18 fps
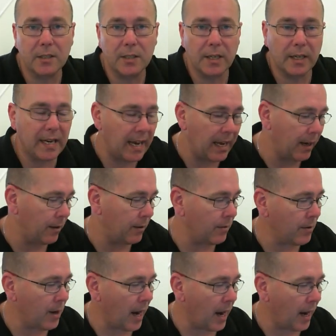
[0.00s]
to get it
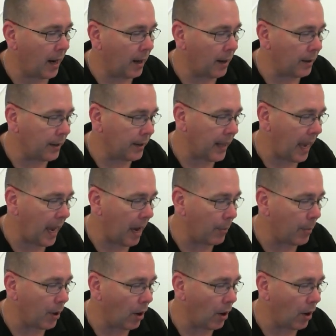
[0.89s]
in the habit